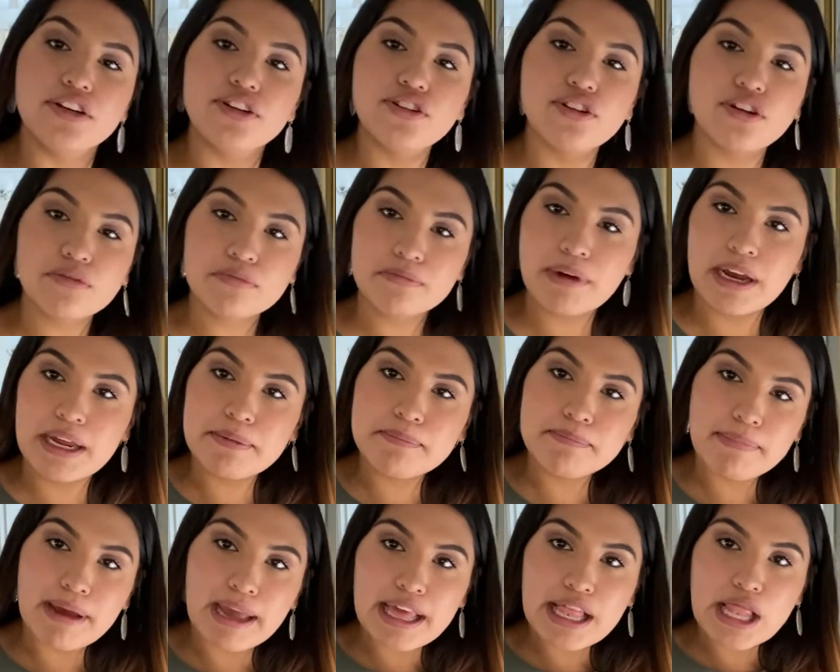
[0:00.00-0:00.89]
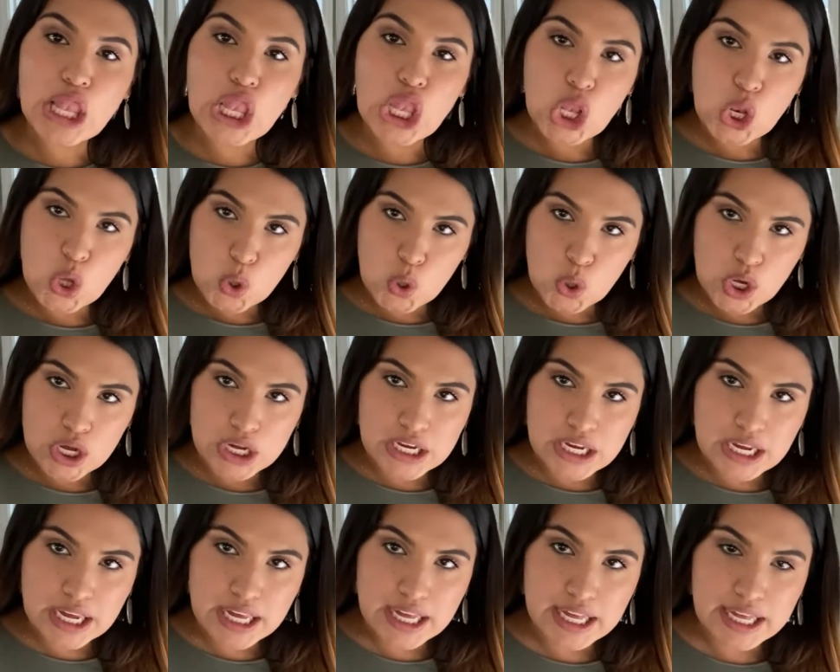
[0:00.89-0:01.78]
Don't mind my long
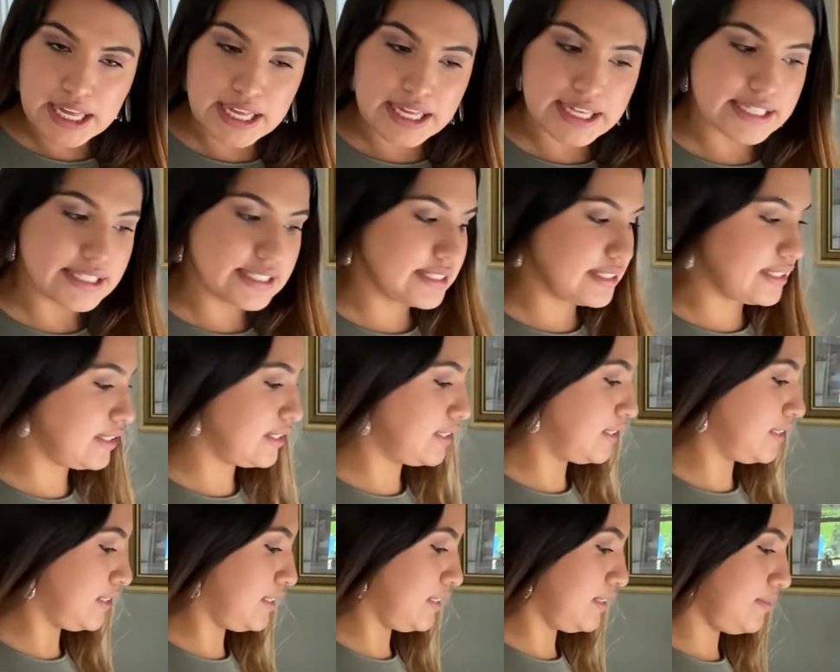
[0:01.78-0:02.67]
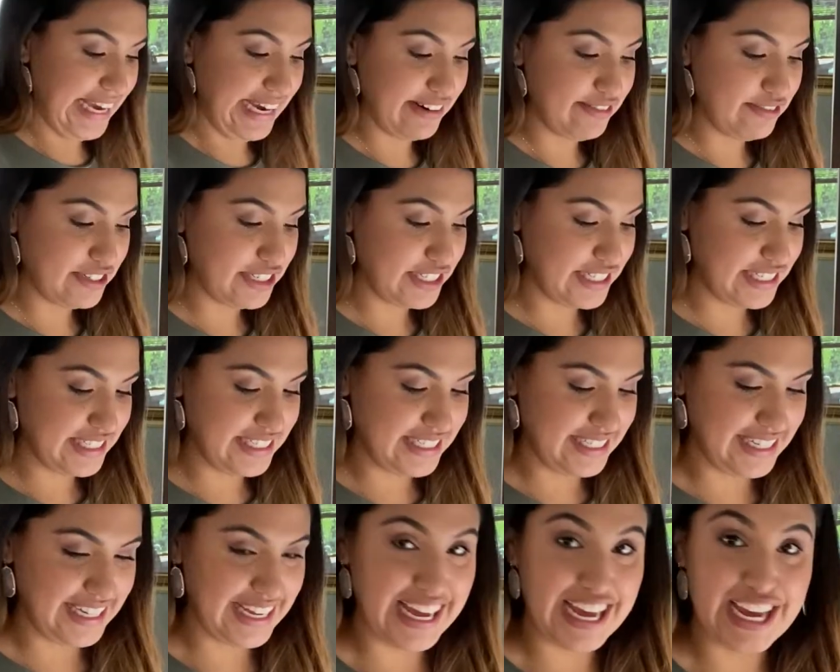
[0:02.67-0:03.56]
class. Now we're gonna
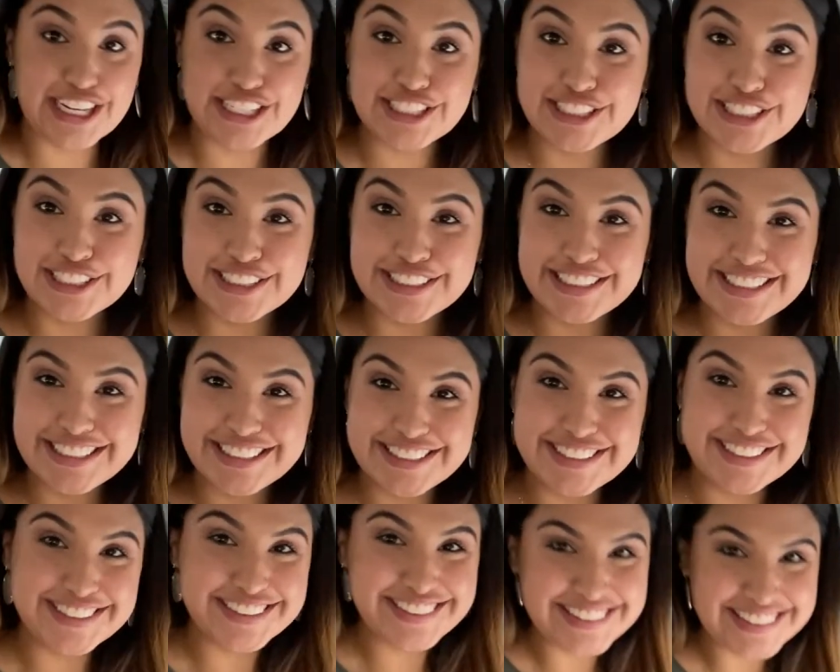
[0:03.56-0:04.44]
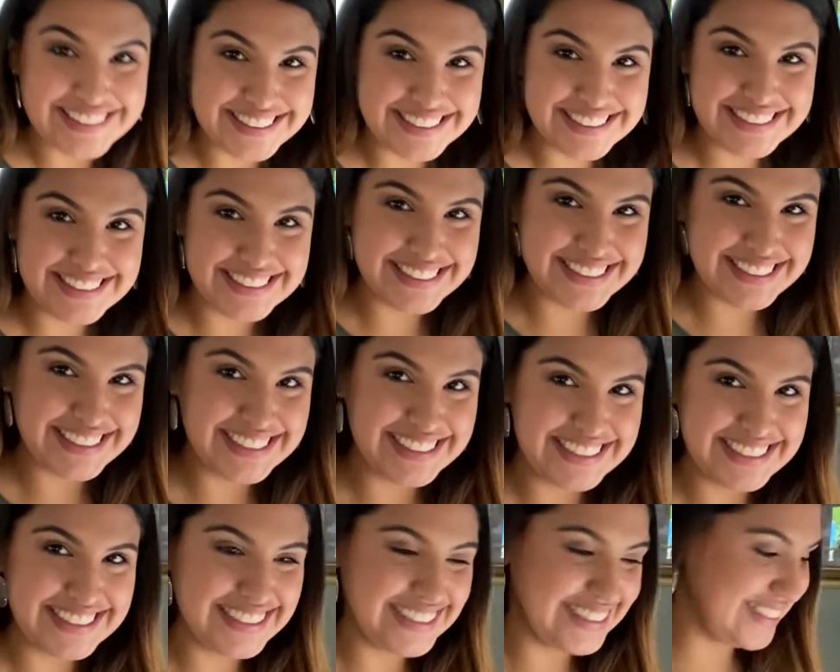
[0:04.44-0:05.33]
actually do the tea.
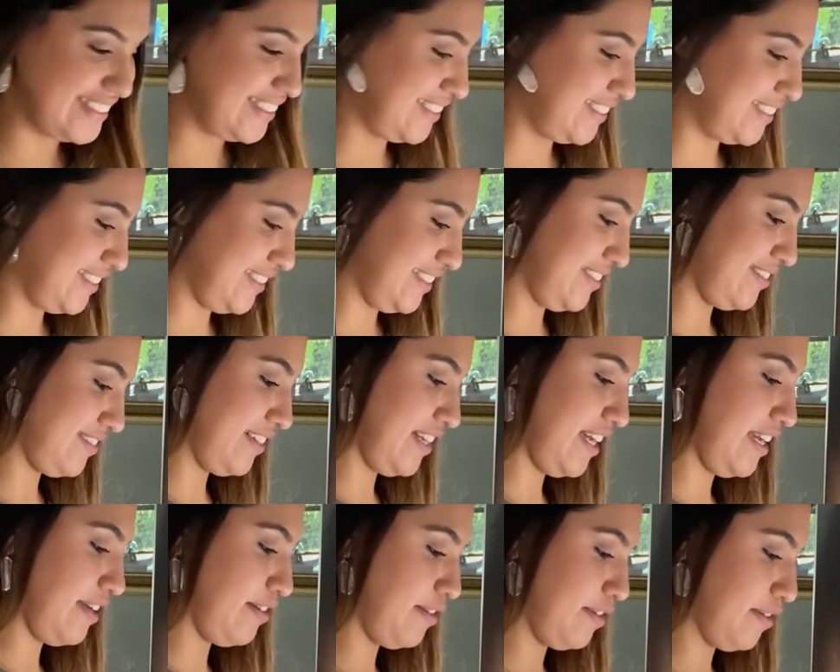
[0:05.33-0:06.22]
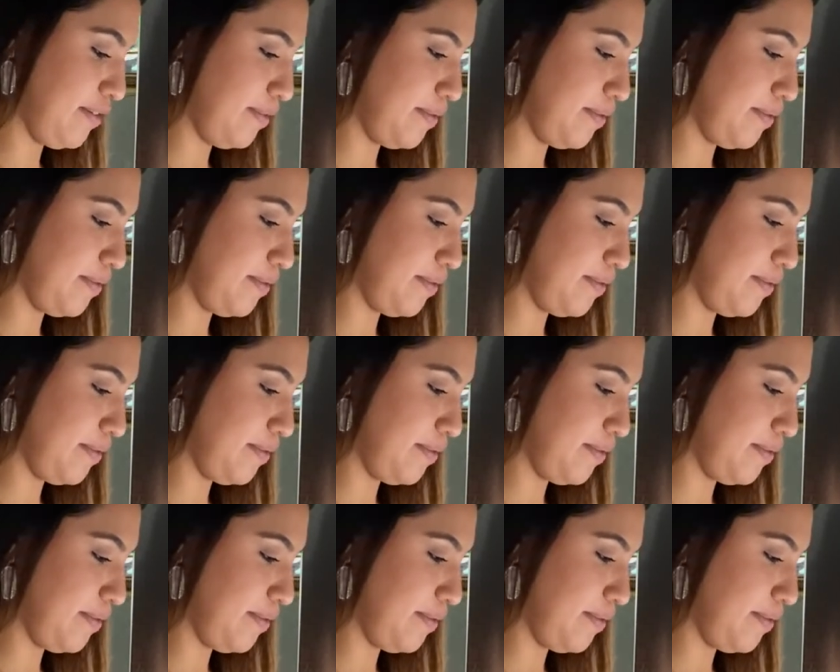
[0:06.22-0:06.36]
Wait.